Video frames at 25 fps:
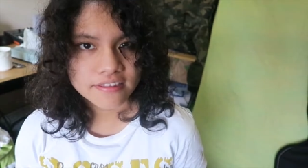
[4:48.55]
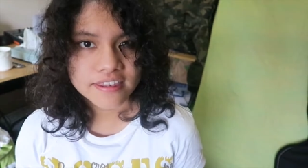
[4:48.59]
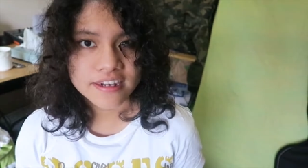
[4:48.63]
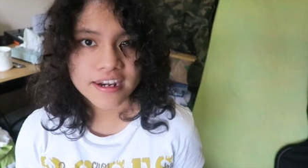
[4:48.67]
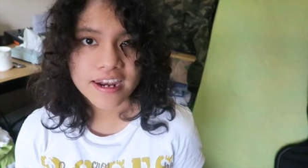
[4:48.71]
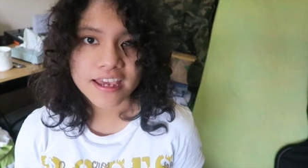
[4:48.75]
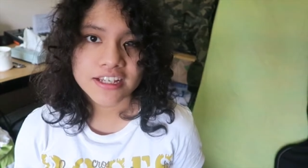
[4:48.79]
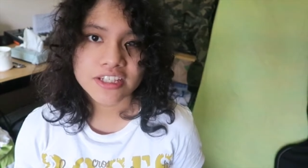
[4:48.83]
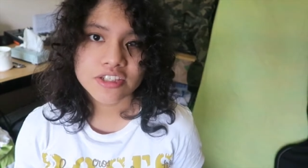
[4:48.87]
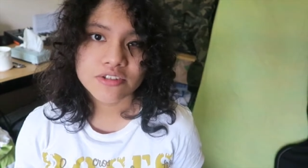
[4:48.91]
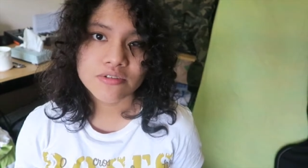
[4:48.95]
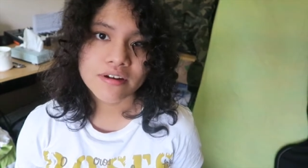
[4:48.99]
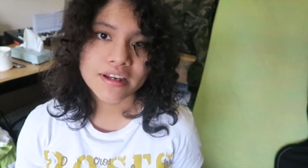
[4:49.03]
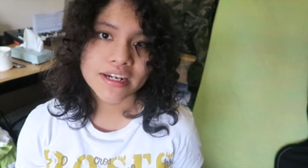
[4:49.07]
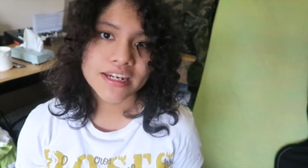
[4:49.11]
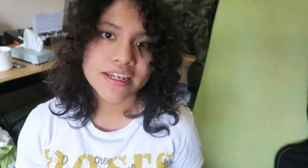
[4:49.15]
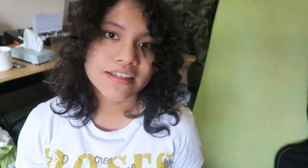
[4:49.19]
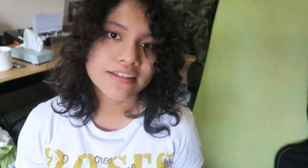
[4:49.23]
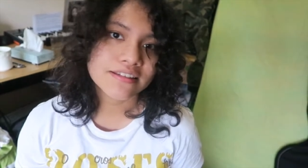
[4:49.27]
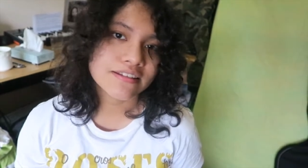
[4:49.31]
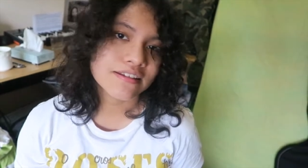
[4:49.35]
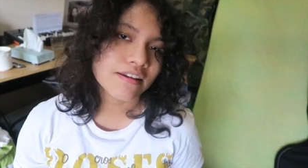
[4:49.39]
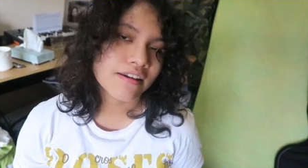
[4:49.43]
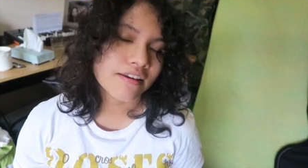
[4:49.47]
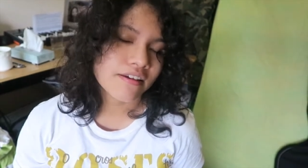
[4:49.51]
The next one
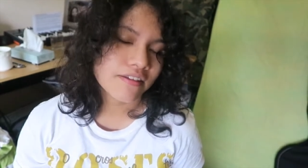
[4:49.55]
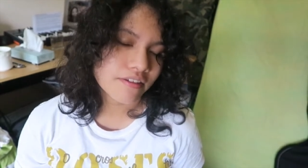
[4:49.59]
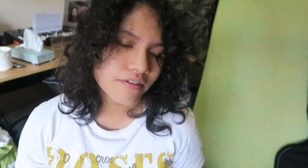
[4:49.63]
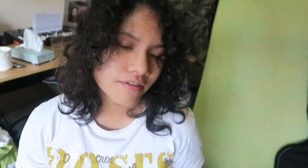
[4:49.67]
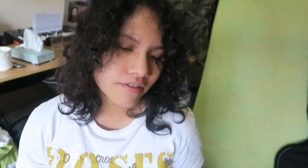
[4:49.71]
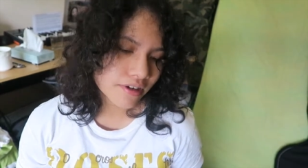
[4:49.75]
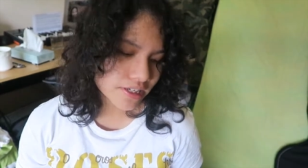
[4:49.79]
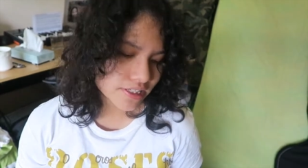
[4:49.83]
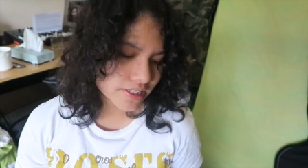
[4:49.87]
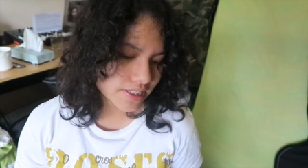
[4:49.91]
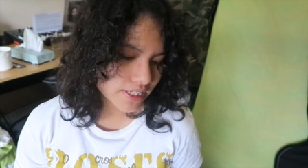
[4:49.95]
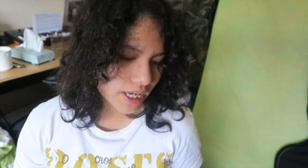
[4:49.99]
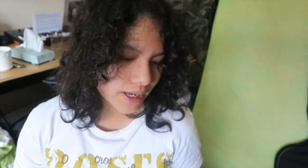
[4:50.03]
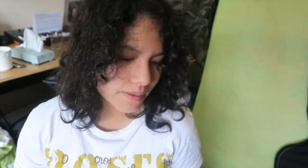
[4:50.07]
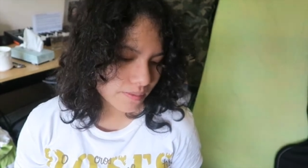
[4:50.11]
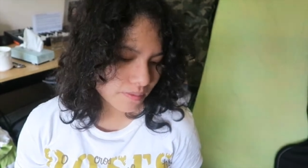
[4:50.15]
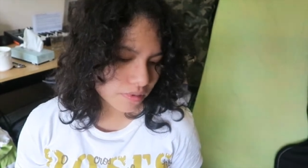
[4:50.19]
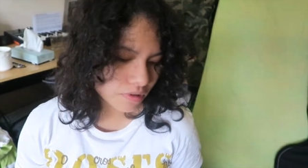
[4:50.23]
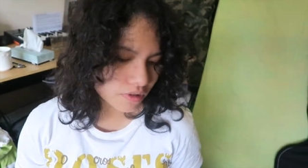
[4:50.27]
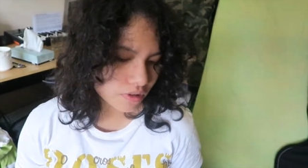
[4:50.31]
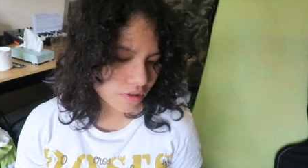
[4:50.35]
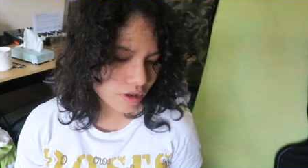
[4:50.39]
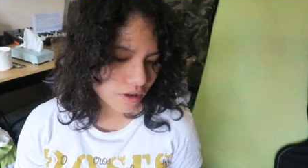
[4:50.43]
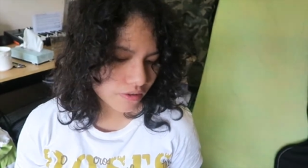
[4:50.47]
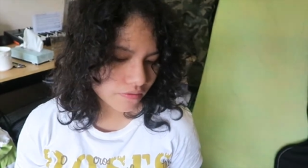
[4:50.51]
is another
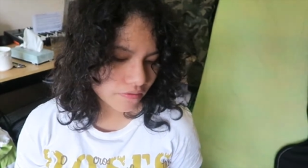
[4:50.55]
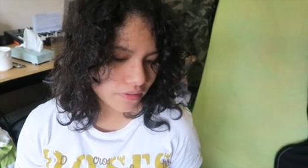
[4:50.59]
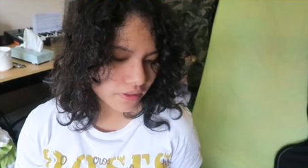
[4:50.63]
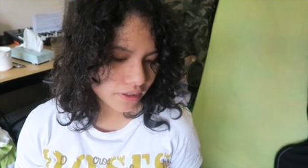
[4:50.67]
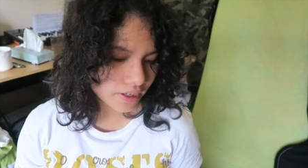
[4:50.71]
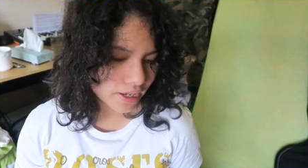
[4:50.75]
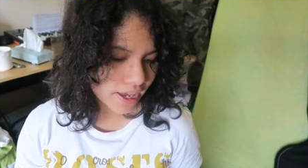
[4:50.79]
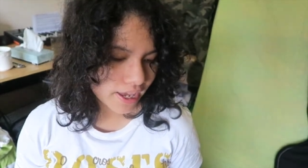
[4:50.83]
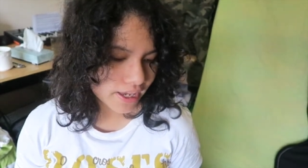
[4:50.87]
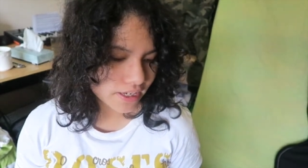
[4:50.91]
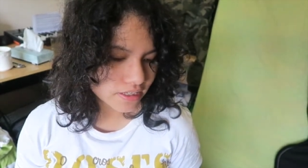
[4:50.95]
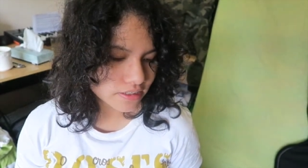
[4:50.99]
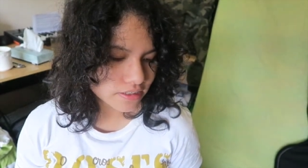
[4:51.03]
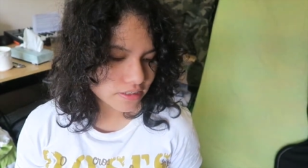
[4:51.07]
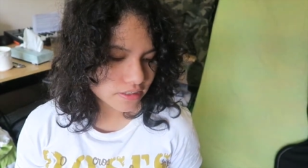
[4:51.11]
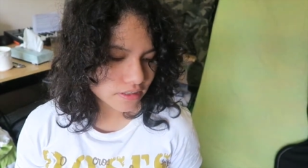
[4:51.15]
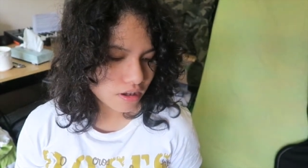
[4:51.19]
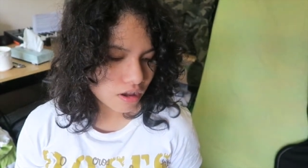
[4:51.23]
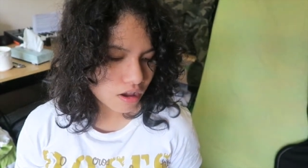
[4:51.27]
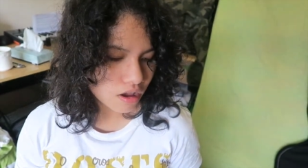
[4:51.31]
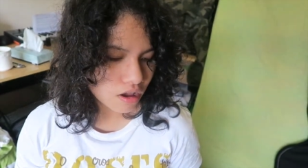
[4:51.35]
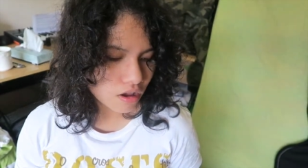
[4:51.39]
example of the case